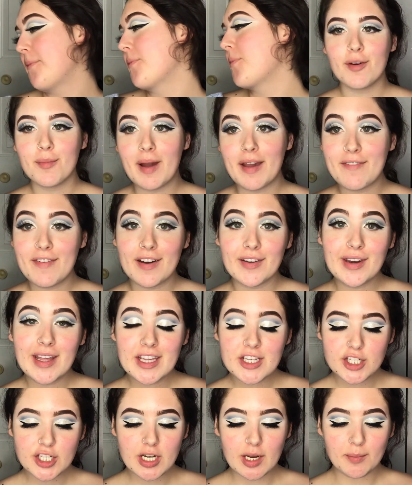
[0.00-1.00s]
For my
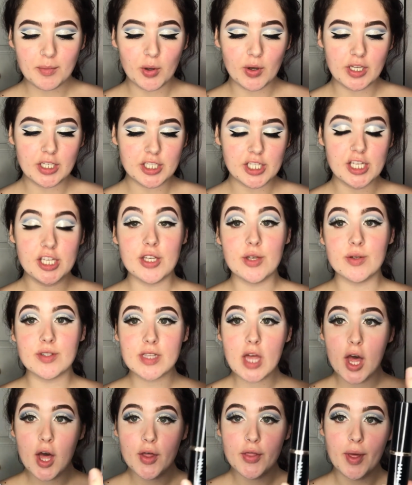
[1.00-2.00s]
foundation, I'm going to
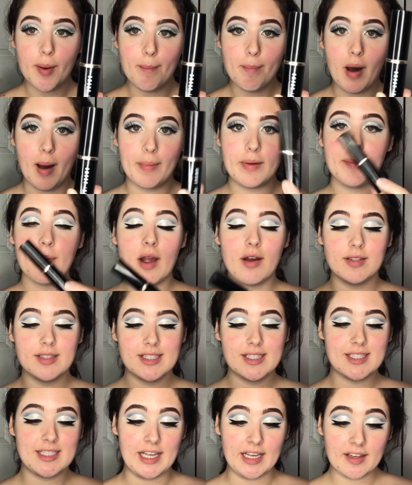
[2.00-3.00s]
use the Bobbi Brown
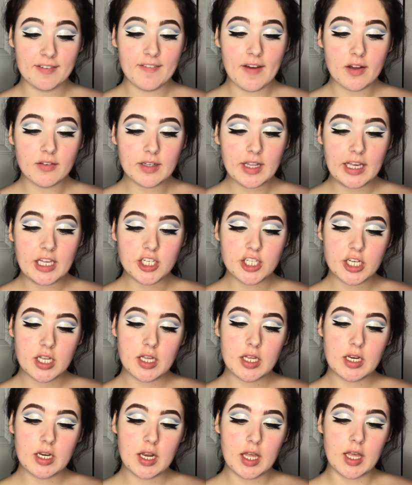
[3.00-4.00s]
Stick
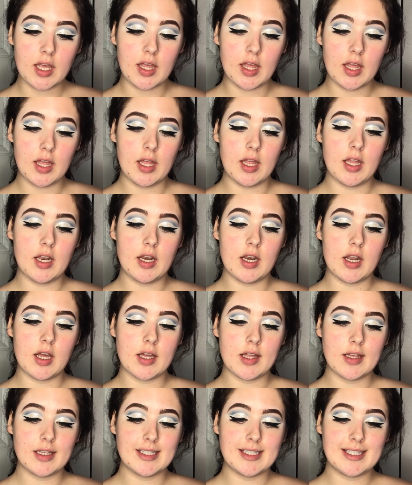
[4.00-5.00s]
Foundation in
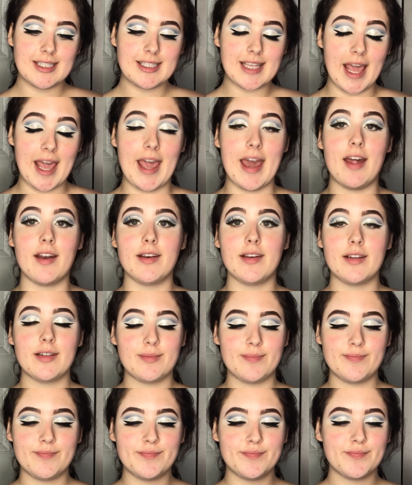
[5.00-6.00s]
Sand.
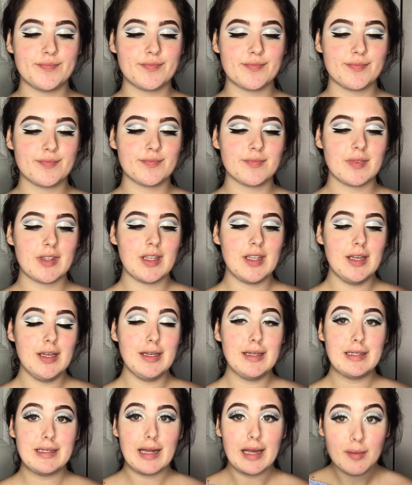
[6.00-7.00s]

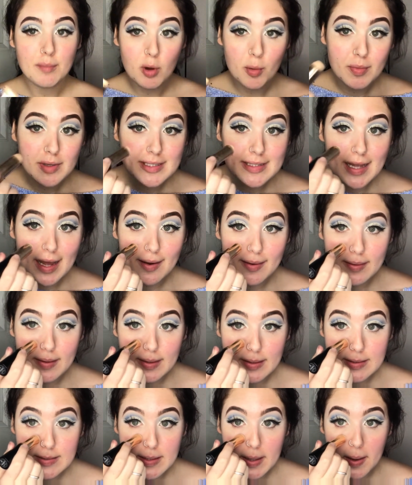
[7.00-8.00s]
And I'm almost out of
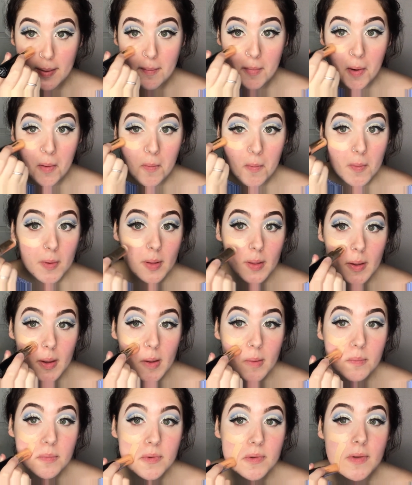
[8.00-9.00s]
this. I'm really
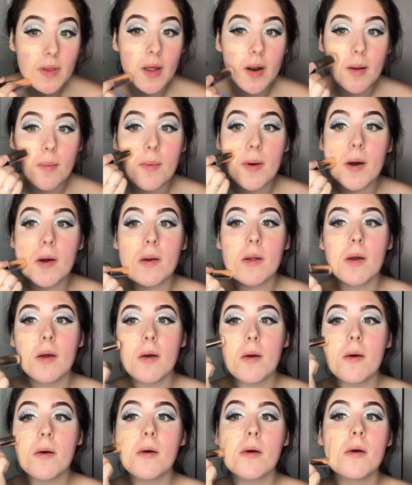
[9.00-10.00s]
upset about
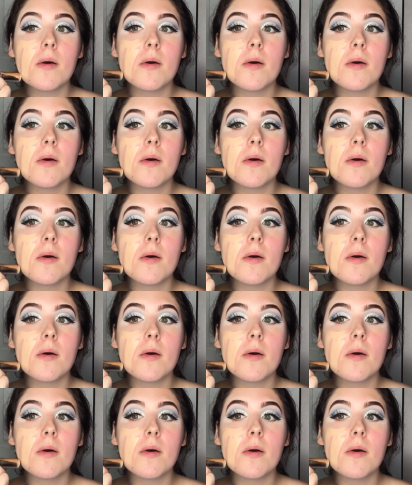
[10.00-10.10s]
it.